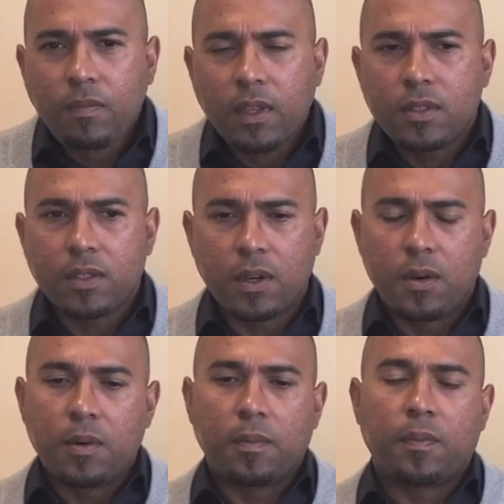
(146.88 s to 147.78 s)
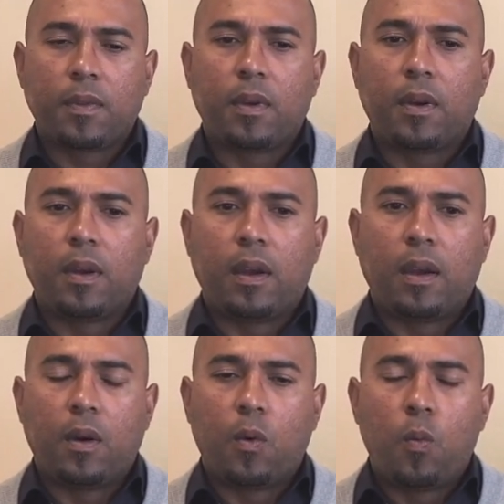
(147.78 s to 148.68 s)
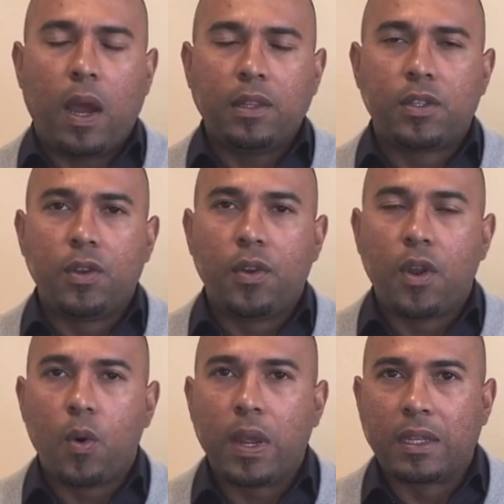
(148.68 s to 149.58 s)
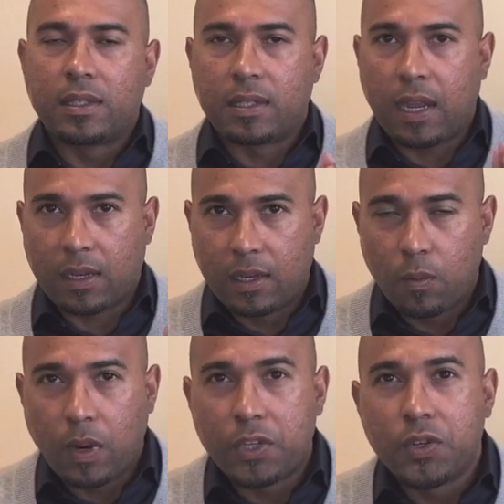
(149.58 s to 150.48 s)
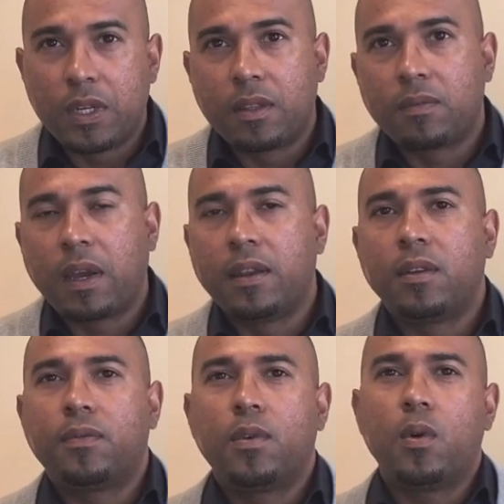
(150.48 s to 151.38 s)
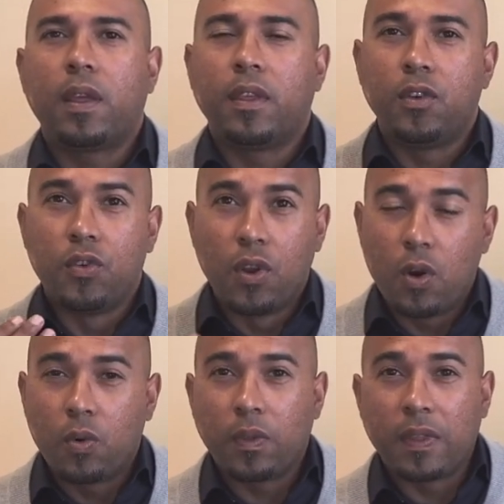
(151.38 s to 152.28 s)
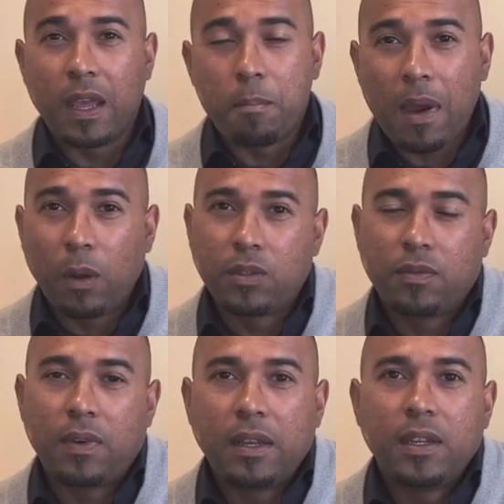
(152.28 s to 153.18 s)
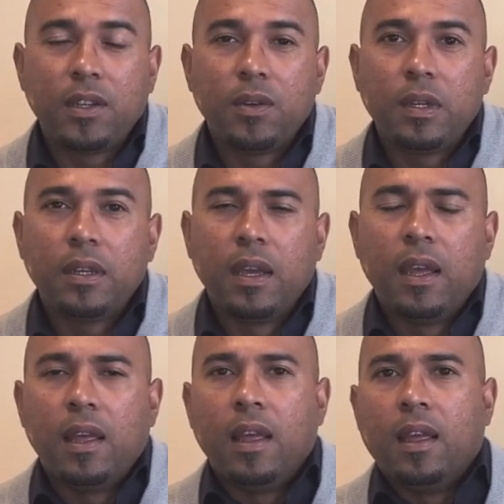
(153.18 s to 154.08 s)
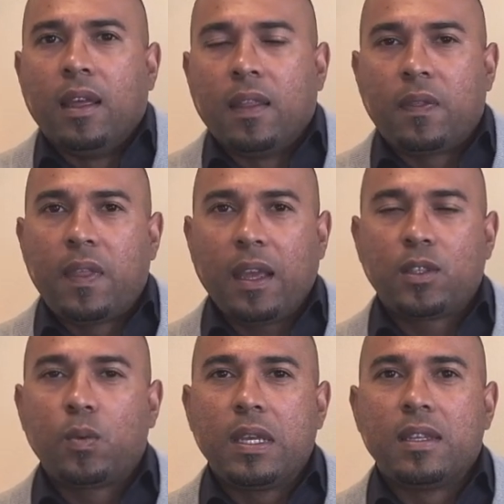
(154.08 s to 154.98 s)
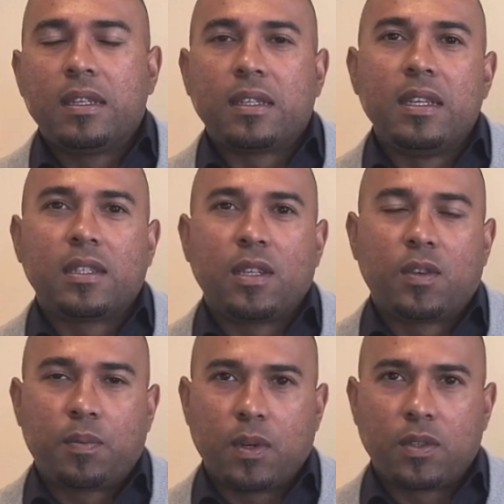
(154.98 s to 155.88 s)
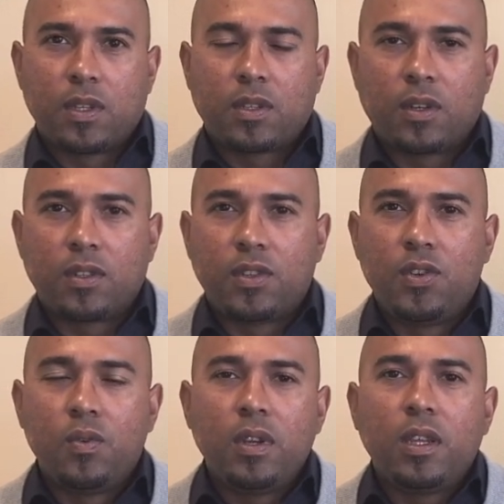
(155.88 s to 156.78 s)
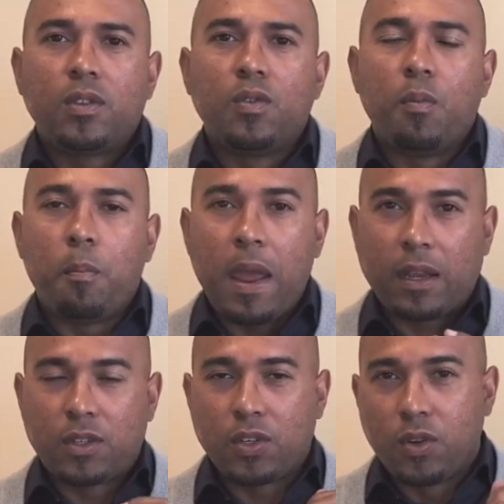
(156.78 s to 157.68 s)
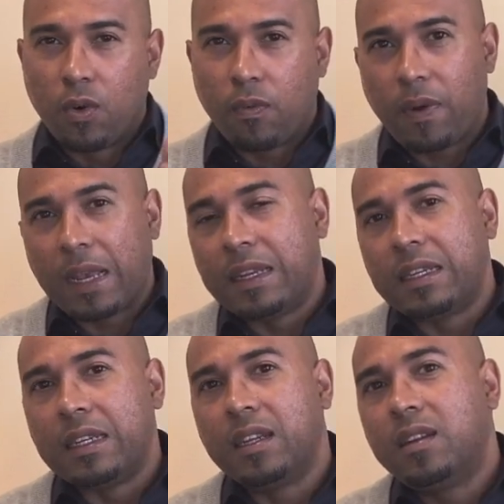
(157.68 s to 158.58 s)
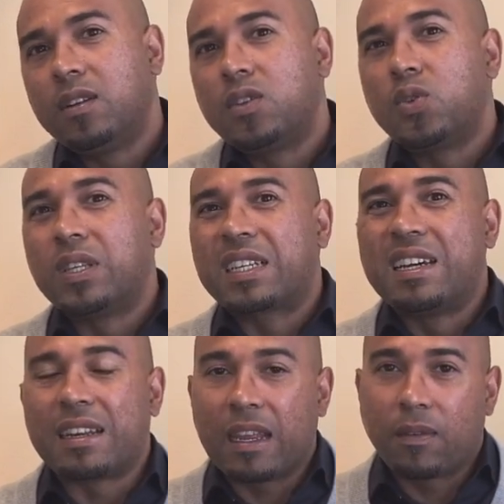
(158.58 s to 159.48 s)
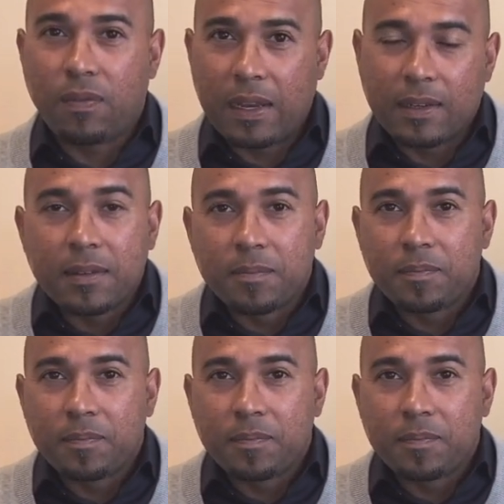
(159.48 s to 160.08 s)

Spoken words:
So once you know exactly what you need the funding for, and then you know the amount of funding you need, that's where the research process starts. You need to match your funding need to the correct funder.